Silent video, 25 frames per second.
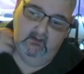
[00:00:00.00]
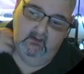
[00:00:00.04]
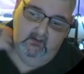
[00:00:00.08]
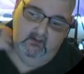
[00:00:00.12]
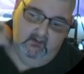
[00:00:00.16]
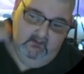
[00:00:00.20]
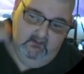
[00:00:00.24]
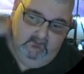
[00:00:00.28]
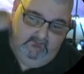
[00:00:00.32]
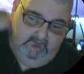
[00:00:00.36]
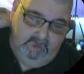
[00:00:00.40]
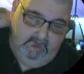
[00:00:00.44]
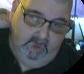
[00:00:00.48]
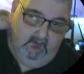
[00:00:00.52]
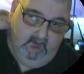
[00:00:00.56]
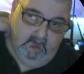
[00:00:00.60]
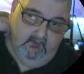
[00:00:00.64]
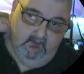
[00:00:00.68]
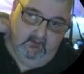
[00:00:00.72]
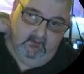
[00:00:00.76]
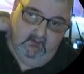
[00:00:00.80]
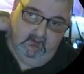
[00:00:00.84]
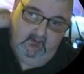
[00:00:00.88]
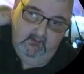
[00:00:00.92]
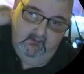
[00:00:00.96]
So I'm
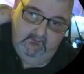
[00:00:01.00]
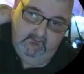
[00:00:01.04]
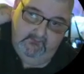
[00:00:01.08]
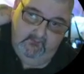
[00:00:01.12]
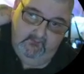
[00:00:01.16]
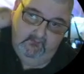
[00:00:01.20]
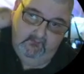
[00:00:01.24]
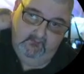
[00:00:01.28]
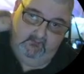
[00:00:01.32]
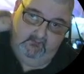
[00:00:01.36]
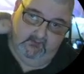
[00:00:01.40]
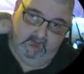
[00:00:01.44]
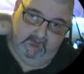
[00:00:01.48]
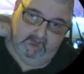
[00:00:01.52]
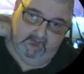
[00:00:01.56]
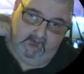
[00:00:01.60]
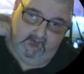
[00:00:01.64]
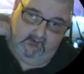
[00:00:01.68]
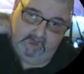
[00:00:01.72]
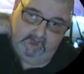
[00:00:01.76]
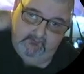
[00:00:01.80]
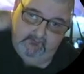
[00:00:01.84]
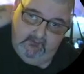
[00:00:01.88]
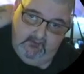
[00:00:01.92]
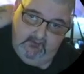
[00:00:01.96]
going to show you my thought
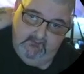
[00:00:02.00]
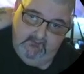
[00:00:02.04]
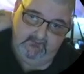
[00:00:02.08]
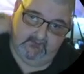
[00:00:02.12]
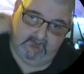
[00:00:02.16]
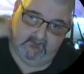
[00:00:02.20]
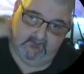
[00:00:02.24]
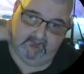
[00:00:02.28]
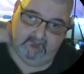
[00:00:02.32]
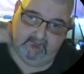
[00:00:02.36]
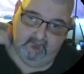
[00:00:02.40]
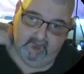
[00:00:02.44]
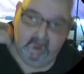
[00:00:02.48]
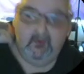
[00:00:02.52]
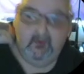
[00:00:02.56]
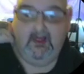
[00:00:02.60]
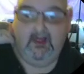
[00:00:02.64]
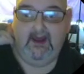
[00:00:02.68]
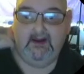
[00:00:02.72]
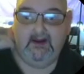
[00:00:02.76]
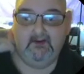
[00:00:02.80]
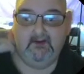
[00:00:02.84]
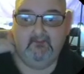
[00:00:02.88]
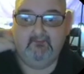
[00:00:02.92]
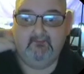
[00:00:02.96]
process or lack
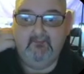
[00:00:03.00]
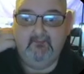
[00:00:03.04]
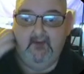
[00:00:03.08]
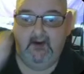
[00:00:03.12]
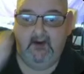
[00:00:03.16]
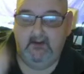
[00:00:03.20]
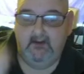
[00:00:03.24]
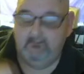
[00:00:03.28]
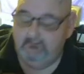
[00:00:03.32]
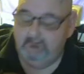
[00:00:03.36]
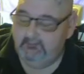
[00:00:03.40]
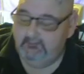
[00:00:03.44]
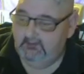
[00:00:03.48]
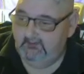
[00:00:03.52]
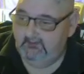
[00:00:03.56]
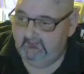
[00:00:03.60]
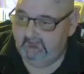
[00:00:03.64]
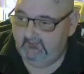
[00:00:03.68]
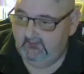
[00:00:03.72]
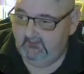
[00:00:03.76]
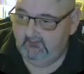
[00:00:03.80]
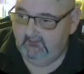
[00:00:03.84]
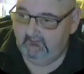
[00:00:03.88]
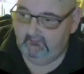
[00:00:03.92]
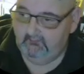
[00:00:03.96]
of thought
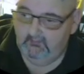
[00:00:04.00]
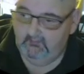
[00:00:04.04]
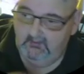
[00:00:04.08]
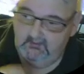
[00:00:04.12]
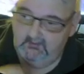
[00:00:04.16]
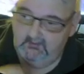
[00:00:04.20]
process while I'm